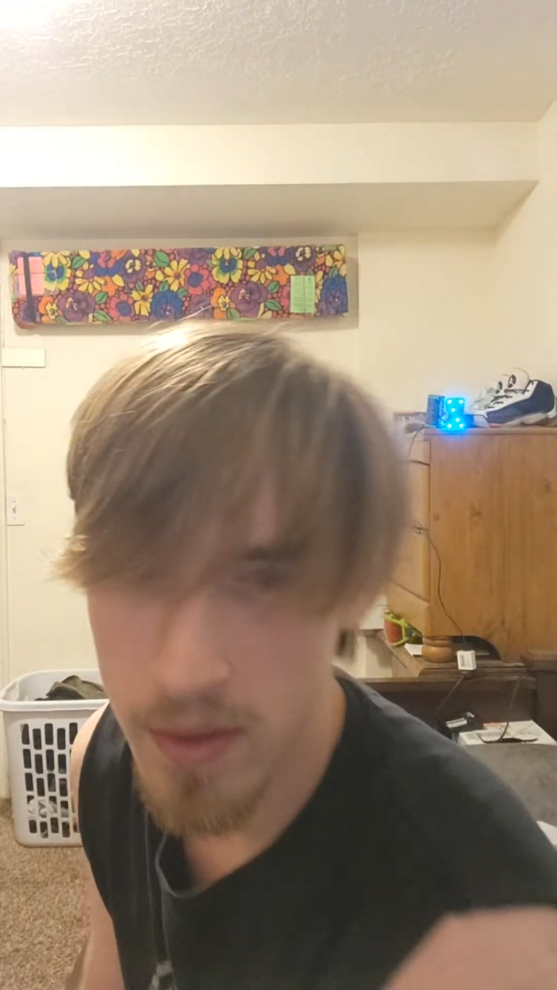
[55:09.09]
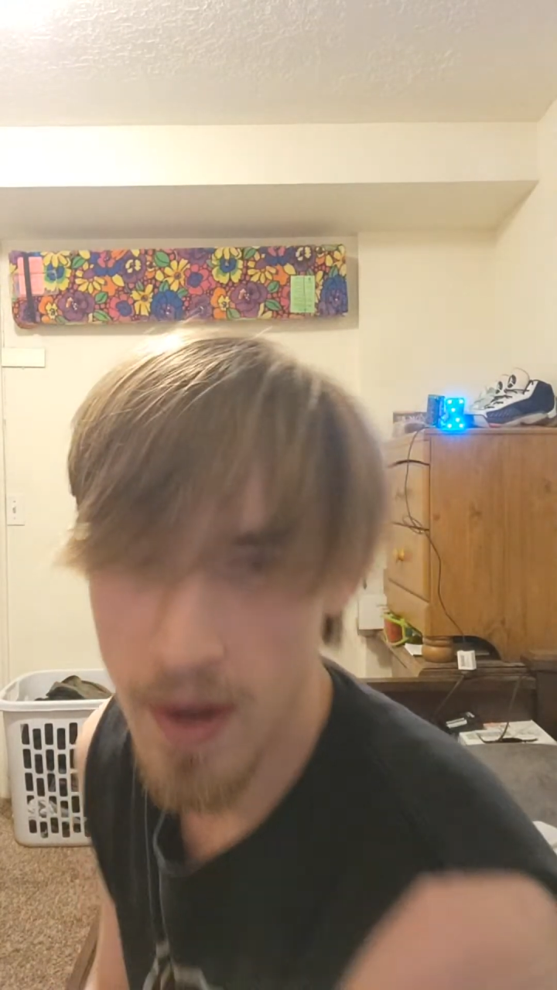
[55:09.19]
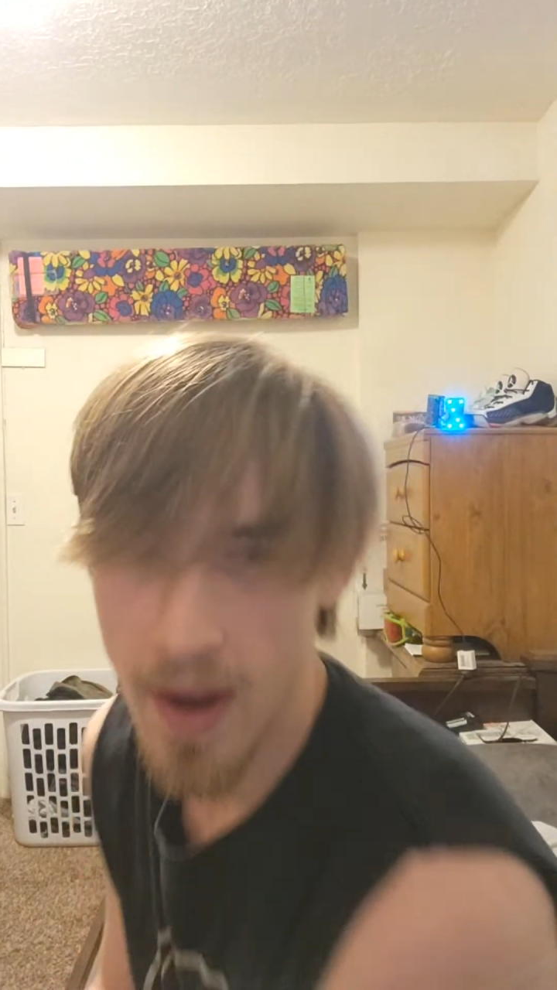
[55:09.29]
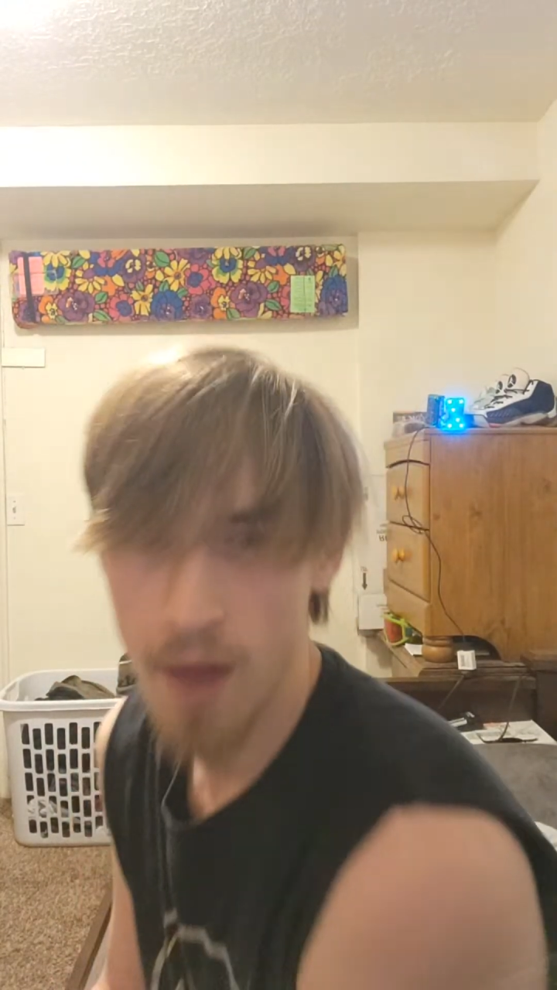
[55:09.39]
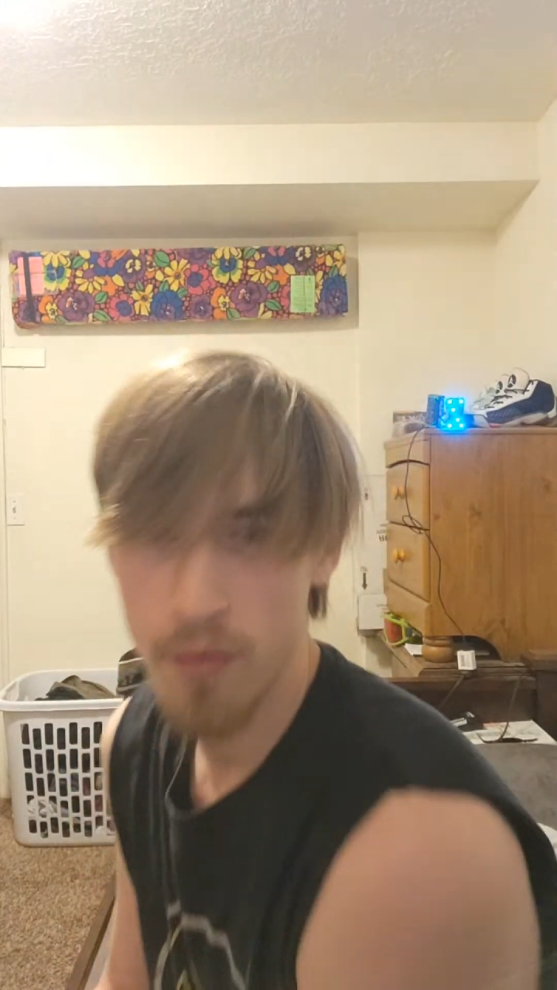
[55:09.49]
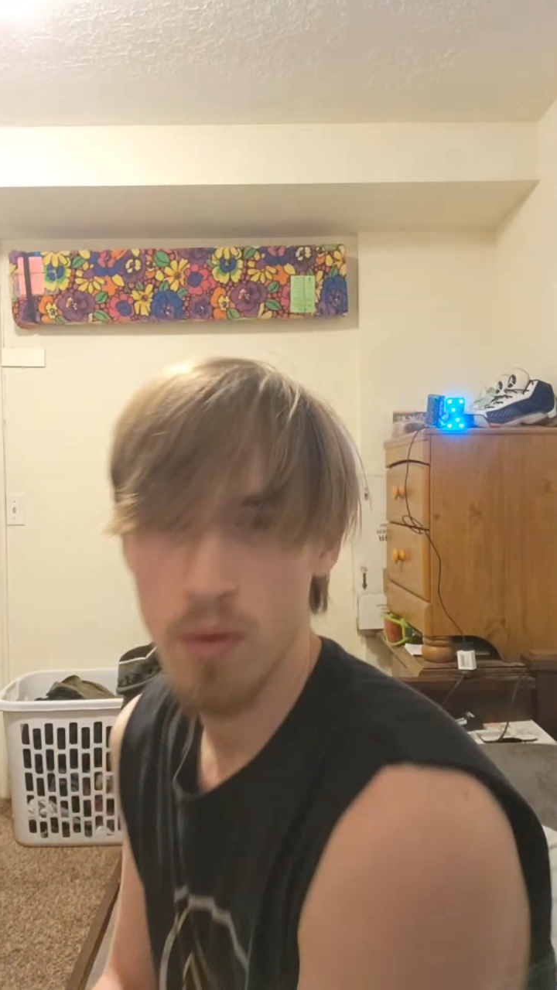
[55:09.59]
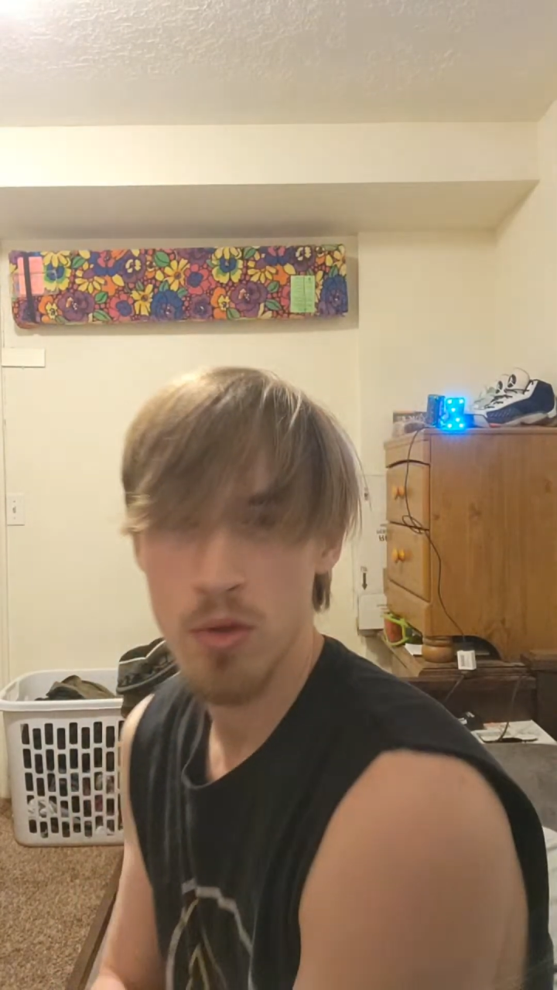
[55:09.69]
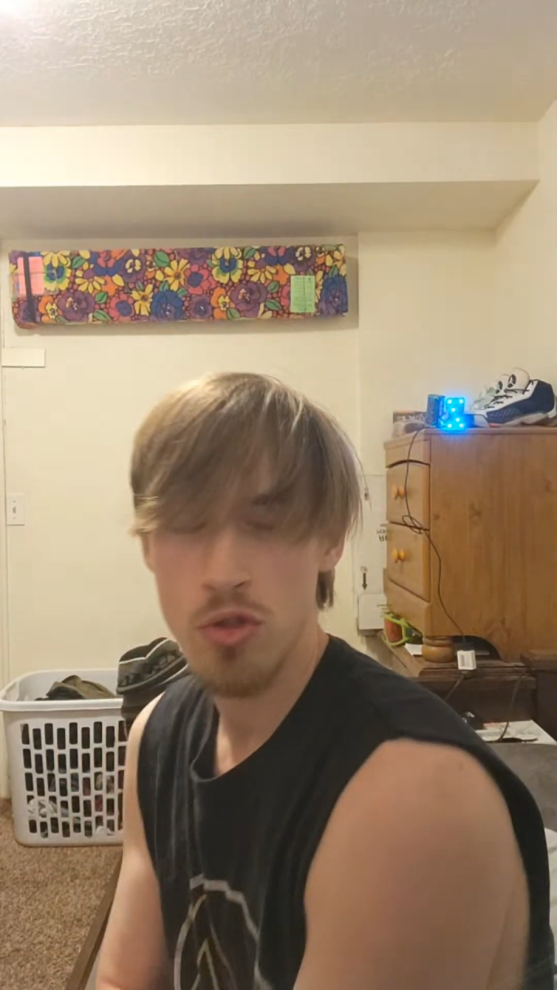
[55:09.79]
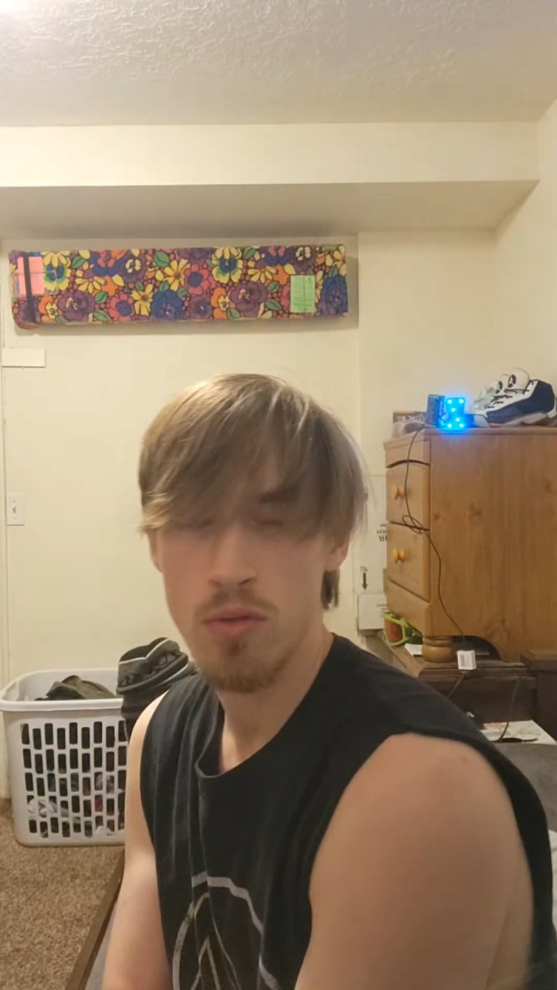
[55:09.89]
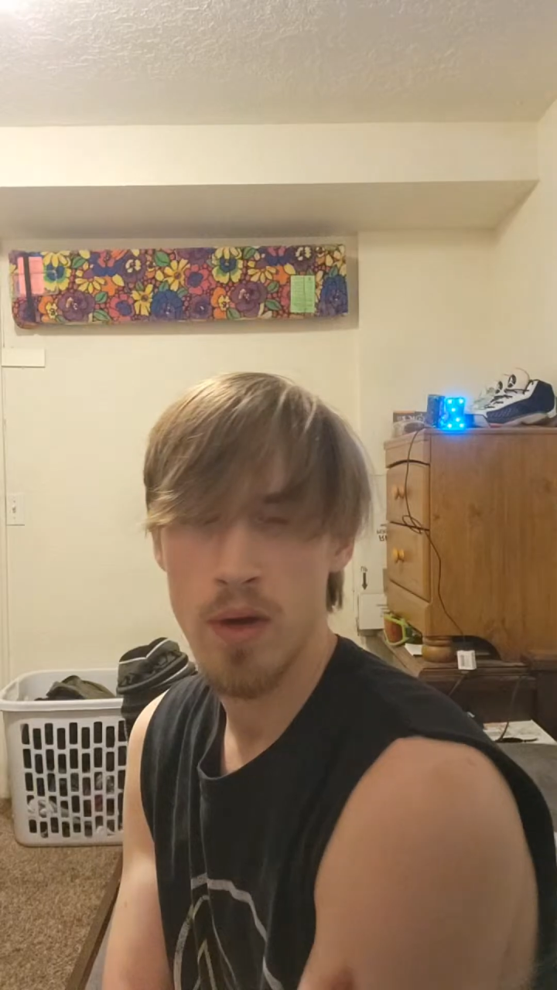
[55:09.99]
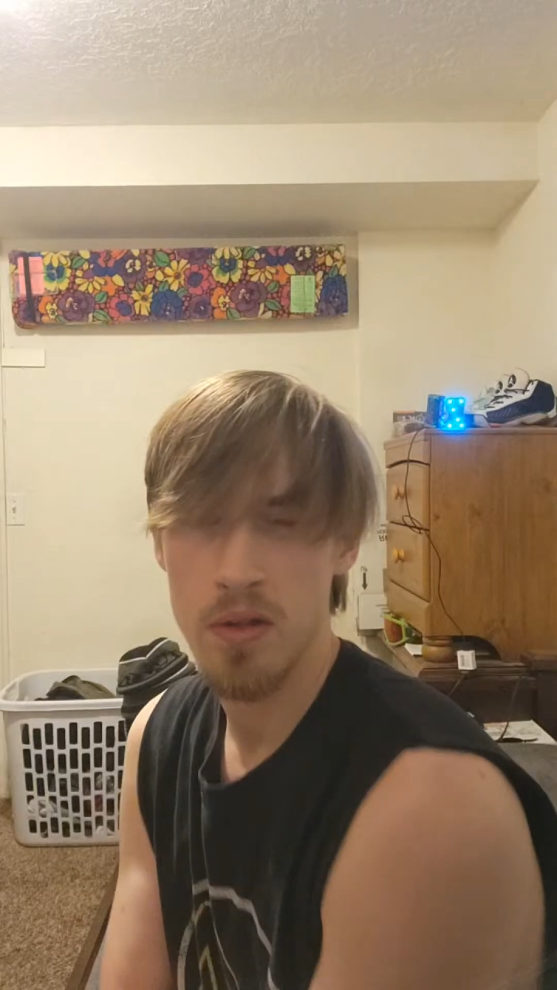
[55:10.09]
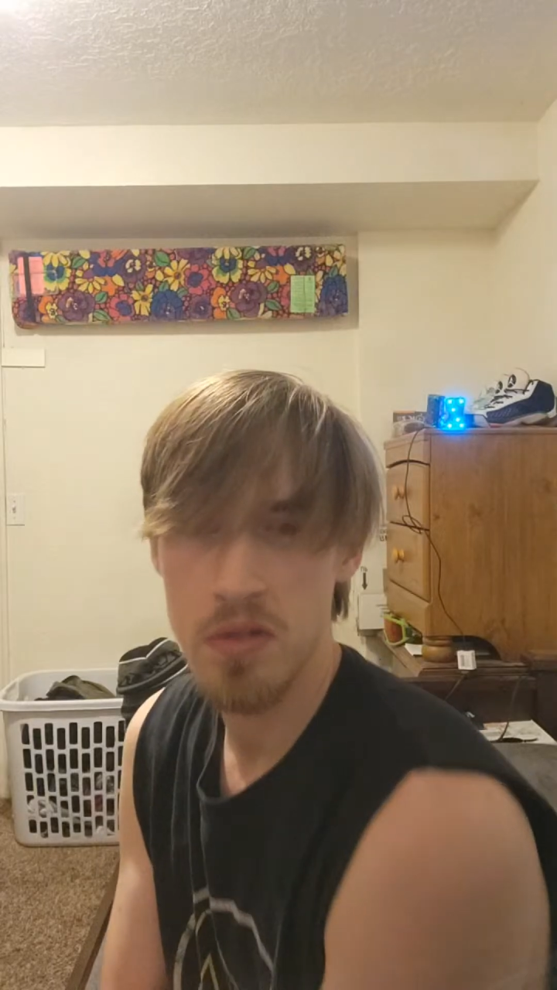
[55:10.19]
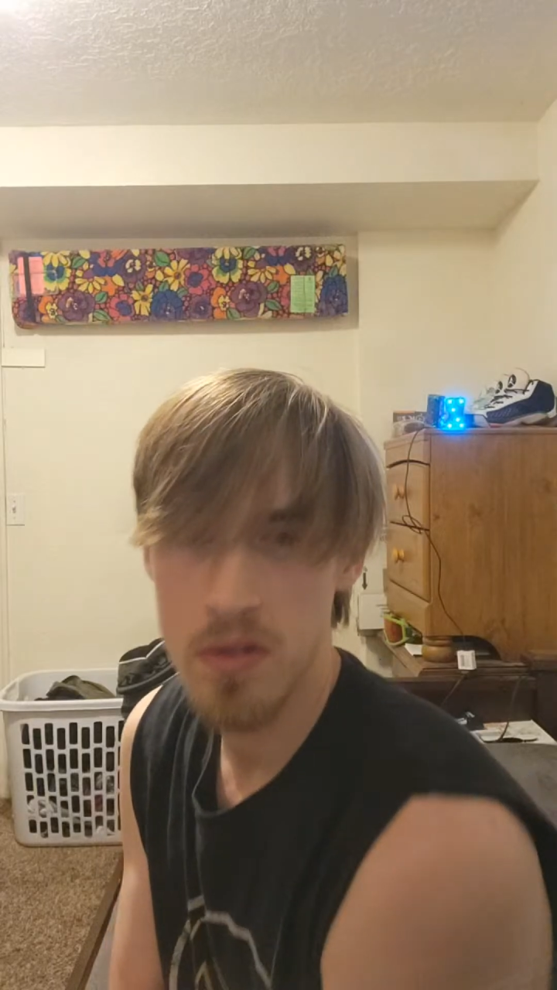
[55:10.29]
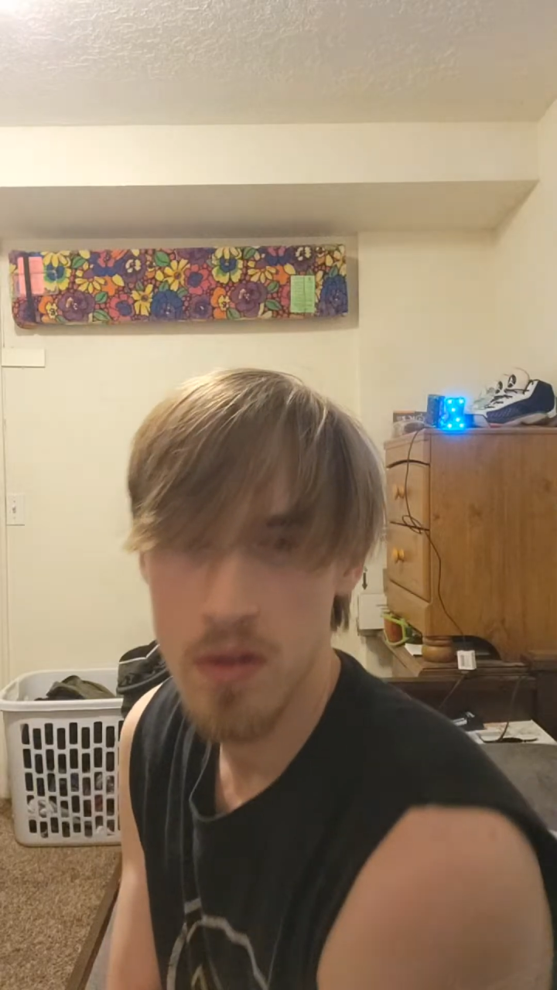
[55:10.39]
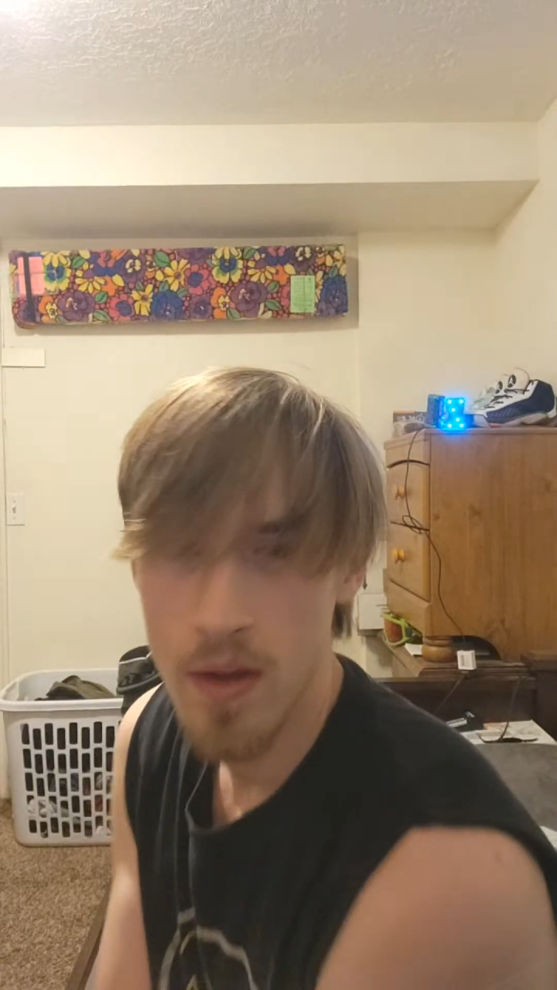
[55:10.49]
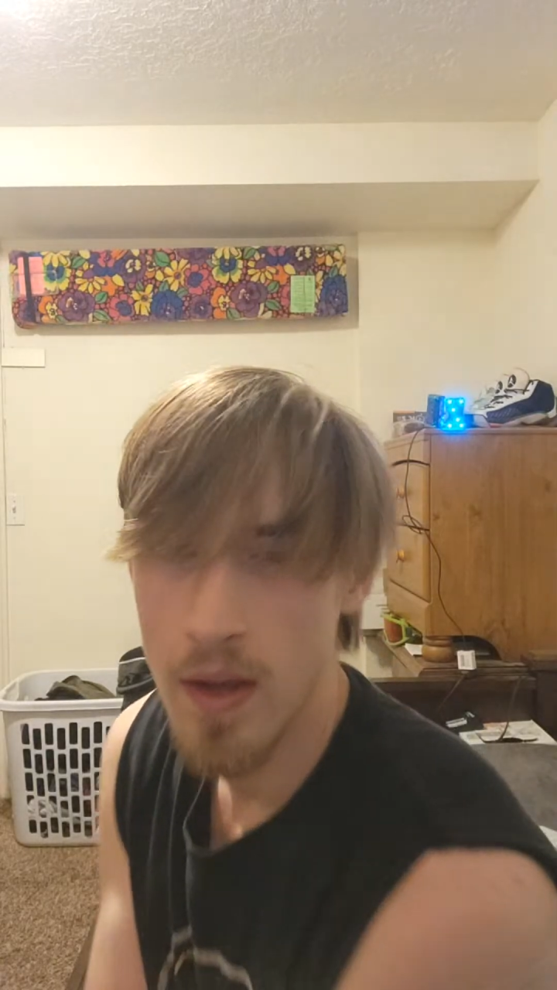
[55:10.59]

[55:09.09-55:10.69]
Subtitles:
and a half or almost 2 months,